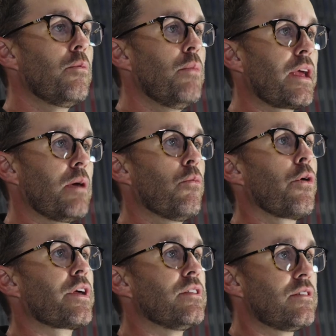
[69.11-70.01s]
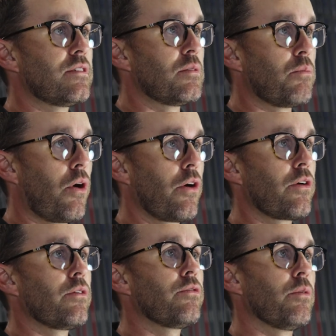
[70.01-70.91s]
make a more consistent
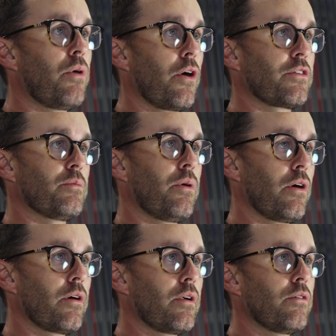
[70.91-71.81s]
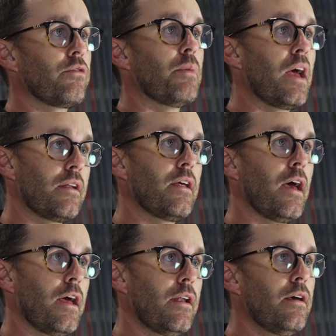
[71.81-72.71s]
part to part, from head to
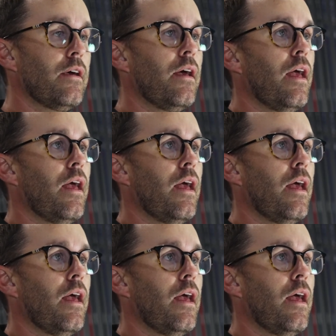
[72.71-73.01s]
head.